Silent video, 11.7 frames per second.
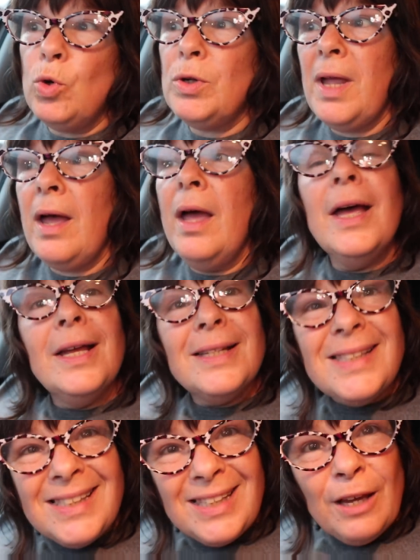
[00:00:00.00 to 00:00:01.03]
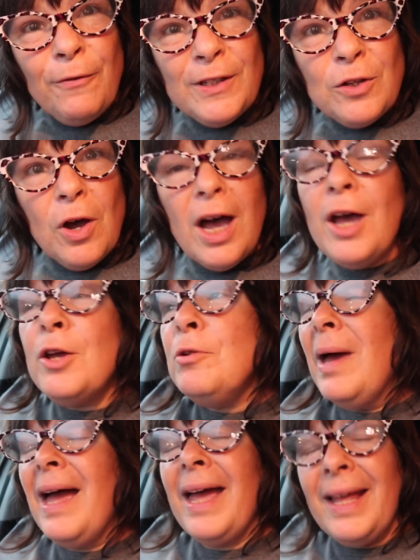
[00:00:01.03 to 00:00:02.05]
Warner to see if he's got
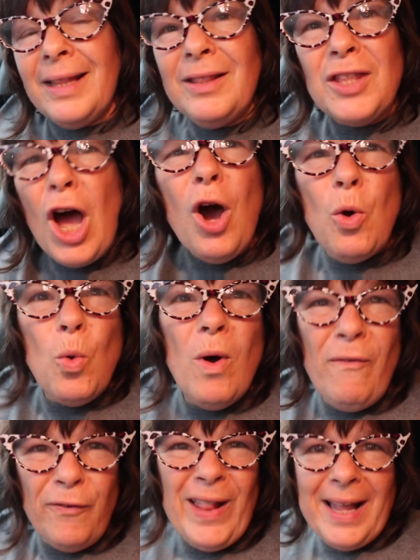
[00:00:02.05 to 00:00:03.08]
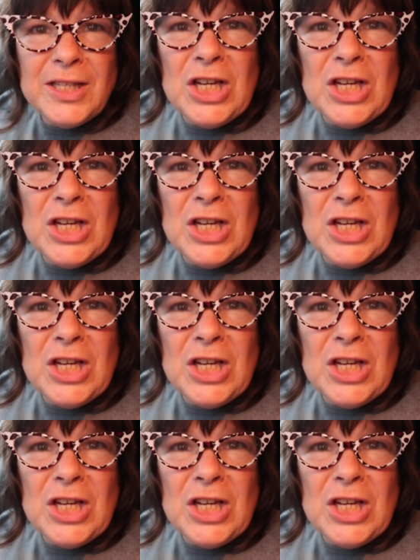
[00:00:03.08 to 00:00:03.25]
home and the whole flat